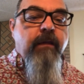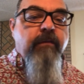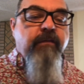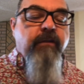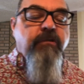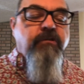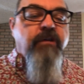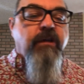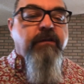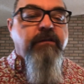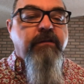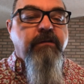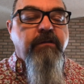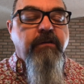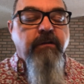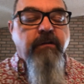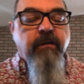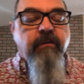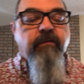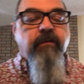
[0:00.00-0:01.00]
suggest
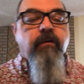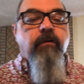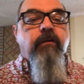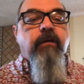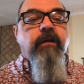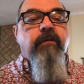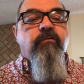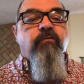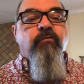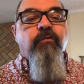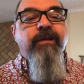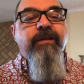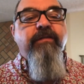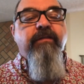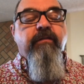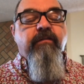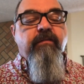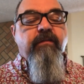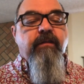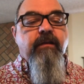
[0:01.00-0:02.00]
to consider is
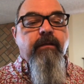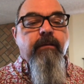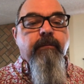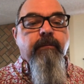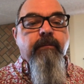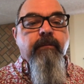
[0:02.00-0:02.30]
recency.